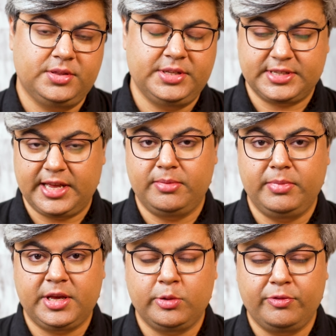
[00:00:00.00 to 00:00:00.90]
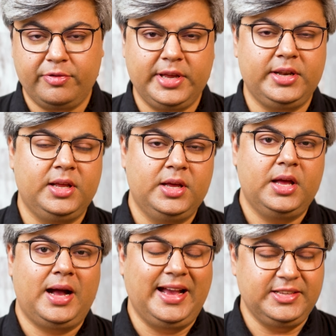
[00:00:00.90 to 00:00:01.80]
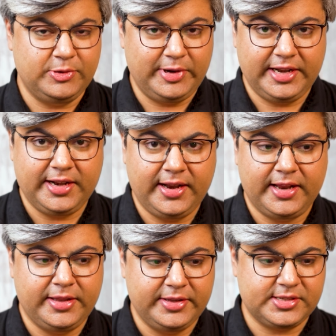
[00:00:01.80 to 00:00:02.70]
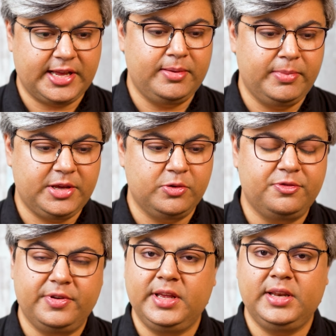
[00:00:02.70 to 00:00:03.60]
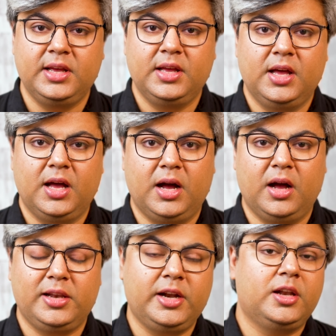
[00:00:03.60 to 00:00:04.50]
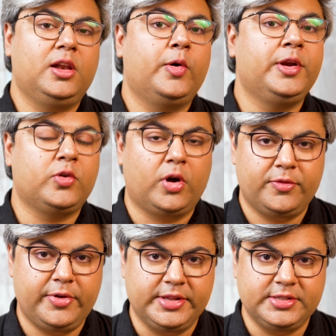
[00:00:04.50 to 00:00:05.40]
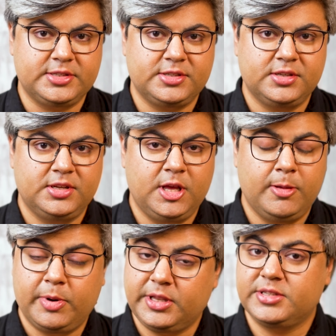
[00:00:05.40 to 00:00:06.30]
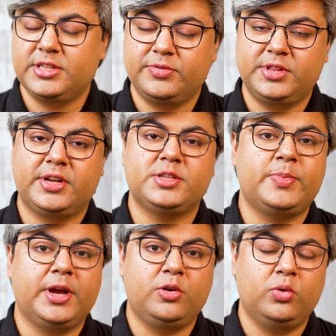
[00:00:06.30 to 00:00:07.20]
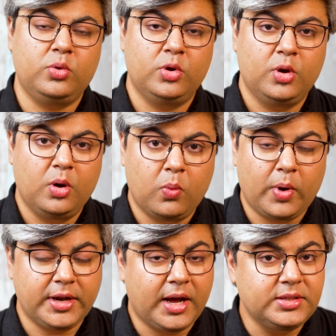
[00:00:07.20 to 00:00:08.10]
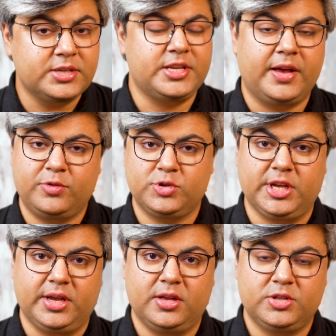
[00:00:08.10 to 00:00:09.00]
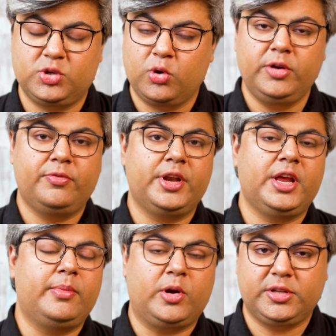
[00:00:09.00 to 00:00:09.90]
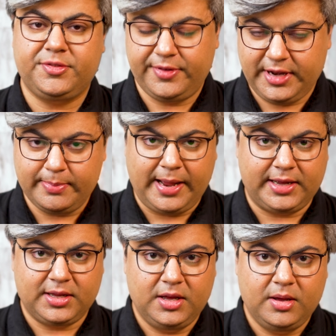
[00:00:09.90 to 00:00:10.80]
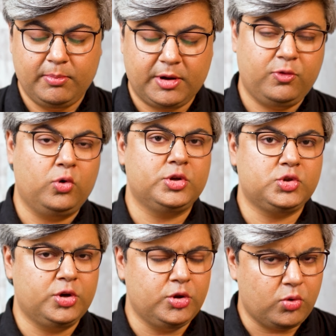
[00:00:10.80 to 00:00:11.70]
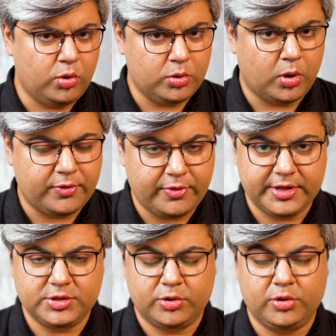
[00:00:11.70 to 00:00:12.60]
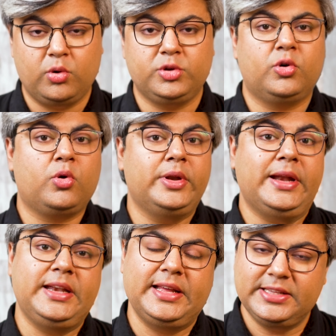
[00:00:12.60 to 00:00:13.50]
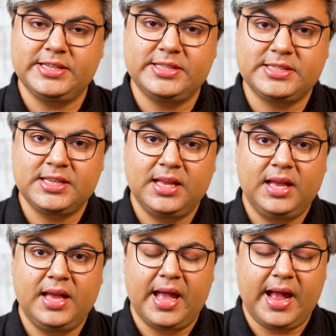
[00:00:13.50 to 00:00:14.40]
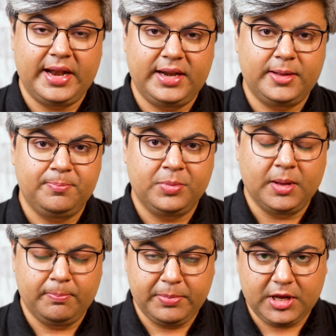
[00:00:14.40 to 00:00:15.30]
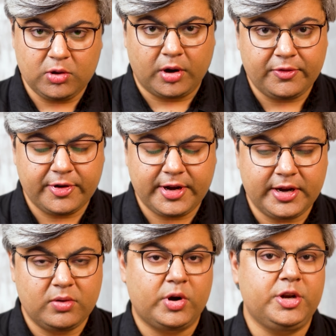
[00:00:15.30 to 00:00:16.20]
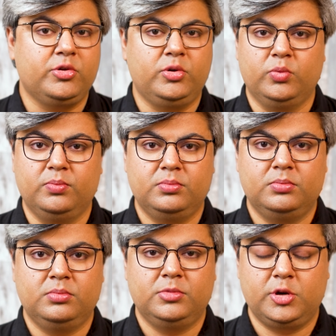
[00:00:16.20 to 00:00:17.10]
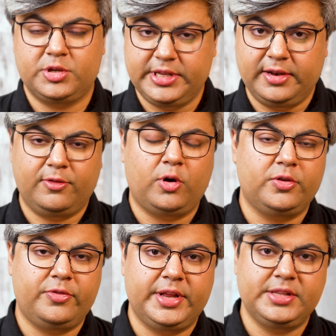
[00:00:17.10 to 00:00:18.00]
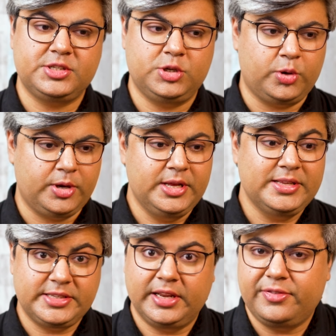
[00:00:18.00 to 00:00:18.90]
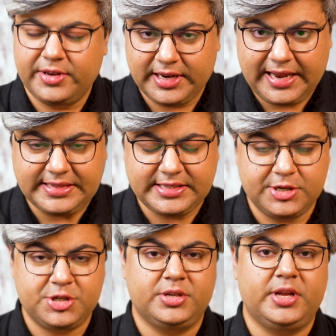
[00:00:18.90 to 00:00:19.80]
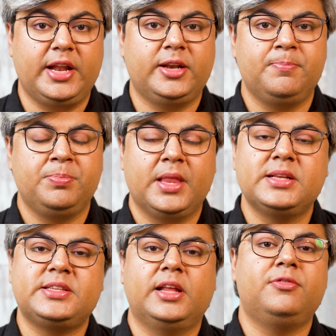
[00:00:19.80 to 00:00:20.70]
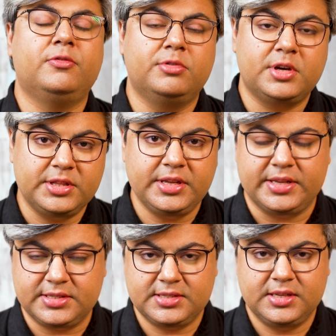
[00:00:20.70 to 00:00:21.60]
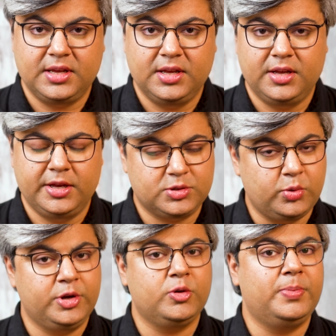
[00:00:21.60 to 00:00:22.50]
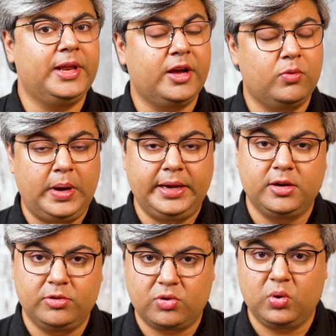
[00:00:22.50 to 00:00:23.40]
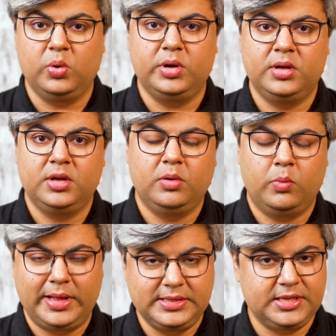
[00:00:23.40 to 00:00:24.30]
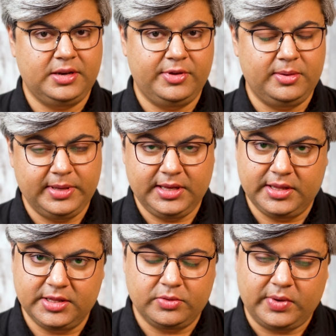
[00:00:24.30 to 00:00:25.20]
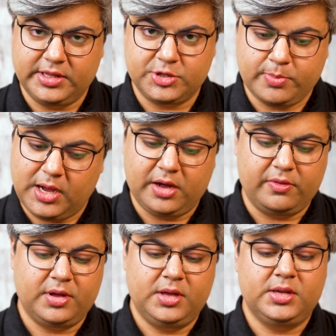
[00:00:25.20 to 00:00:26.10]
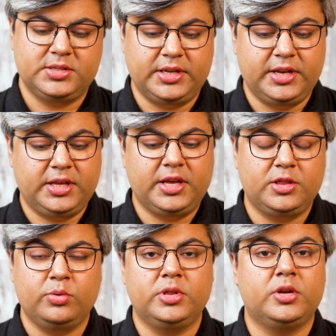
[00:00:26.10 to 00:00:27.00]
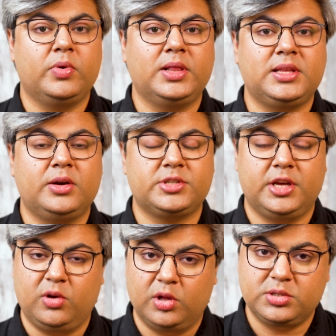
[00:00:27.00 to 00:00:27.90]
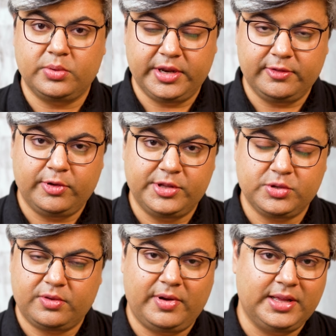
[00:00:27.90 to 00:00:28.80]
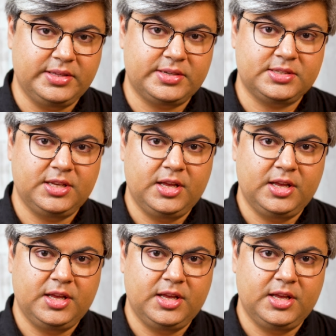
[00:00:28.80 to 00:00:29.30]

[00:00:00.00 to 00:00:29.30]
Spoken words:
This can make you feel isolated and this can make you feel a little low in confidence. But this is with respect to what others have to say. So don't worry about the feedback, but focus on your own confidence or your own intelligence and be confident at what you do. Your self-confidence, your self-realization and self-worthiness is going to play a vital role while Sun will be in the Dwadash Bhav. Sun and Ketu in the 12th house can also influence your father's